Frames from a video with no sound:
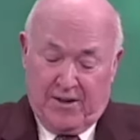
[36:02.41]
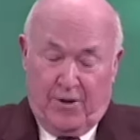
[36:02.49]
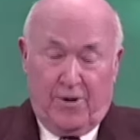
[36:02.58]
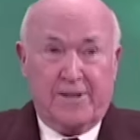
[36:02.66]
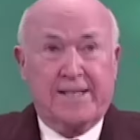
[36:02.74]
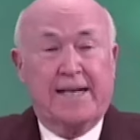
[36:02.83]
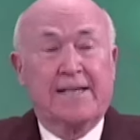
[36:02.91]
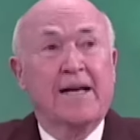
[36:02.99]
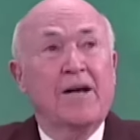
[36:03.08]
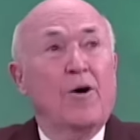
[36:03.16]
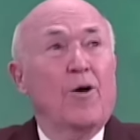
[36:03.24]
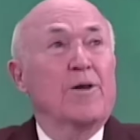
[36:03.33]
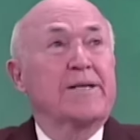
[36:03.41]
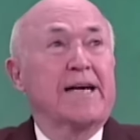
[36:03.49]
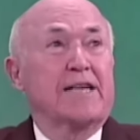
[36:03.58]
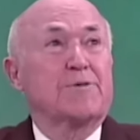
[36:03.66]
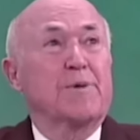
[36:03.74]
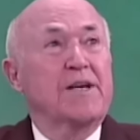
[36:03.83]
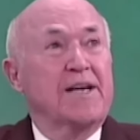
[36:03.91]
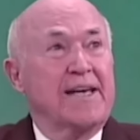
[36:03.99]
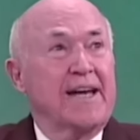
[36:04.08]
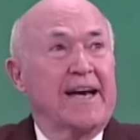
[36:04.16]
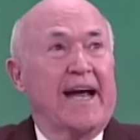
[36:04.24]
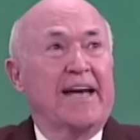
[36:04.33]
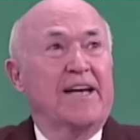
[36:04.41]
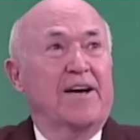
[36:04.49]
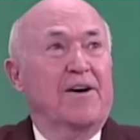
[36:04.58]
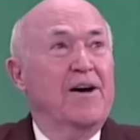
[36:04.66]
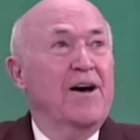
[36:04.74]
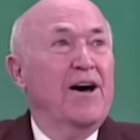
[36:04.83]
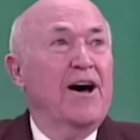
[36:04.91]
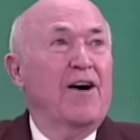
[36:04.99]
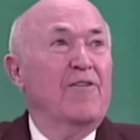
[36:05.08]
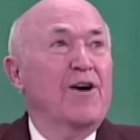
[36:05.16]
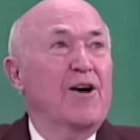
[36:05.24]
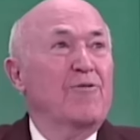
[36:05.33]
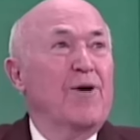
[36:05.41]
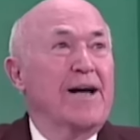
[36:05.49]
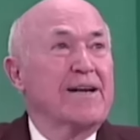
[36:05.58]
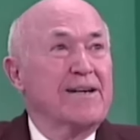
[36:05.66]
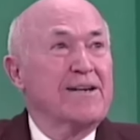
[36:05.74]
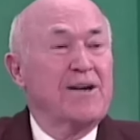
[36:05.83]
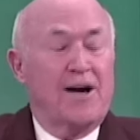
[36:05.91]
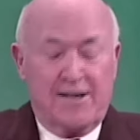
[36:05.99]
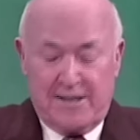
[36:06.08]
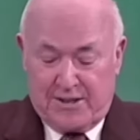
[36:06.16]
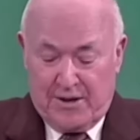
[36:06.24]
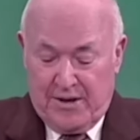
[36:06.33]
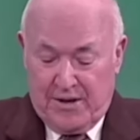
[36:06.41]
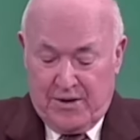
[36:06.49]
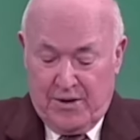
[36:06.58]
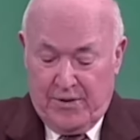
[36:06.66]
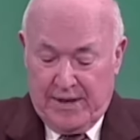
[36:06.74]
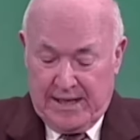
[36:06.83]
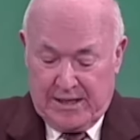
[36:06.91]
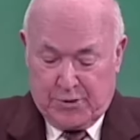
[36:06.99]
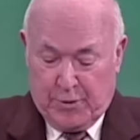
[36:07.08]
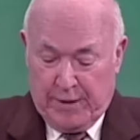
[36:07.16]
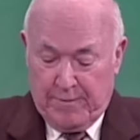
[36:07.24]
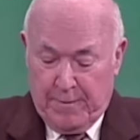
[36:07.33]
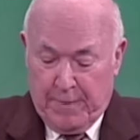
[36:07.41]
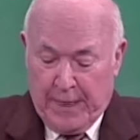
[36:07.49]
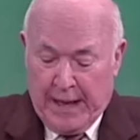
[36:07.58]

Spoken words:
in the Old Testament, you get an idea of what God is going to do in this one.